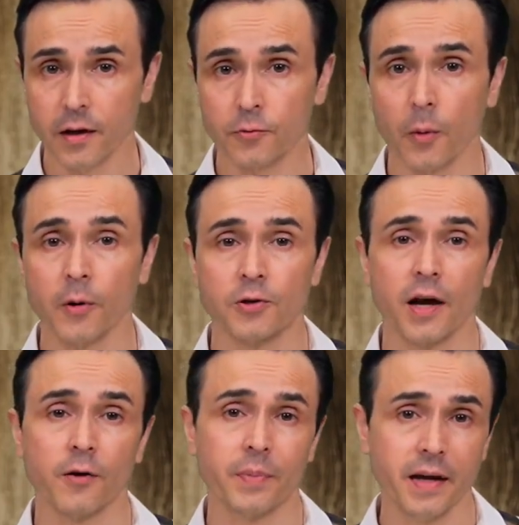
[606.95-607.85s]

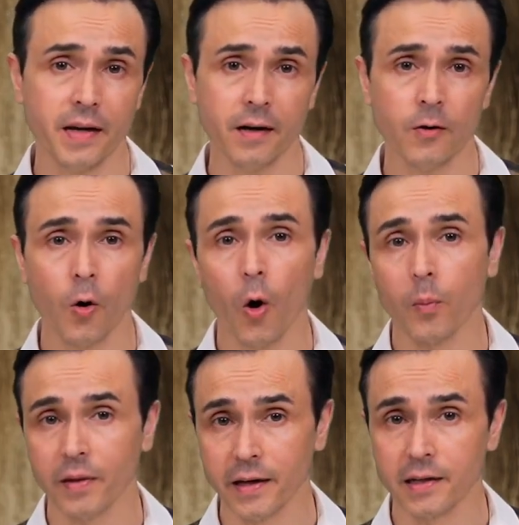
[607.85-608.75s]
thrombocytopenia, or
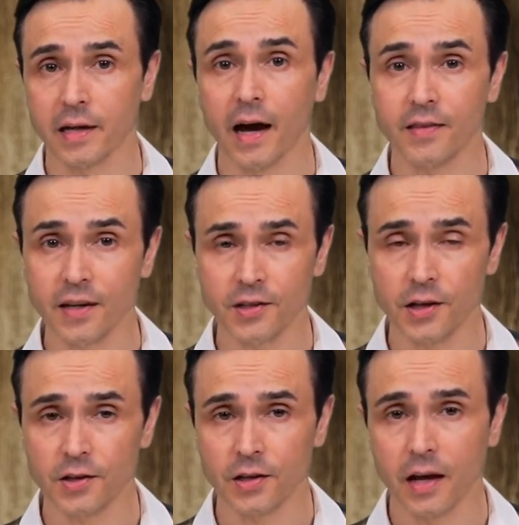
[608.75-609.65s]
bleeding
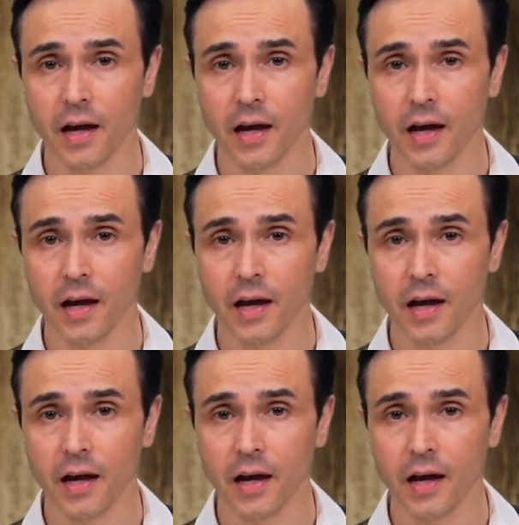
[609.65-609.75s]
diatheses,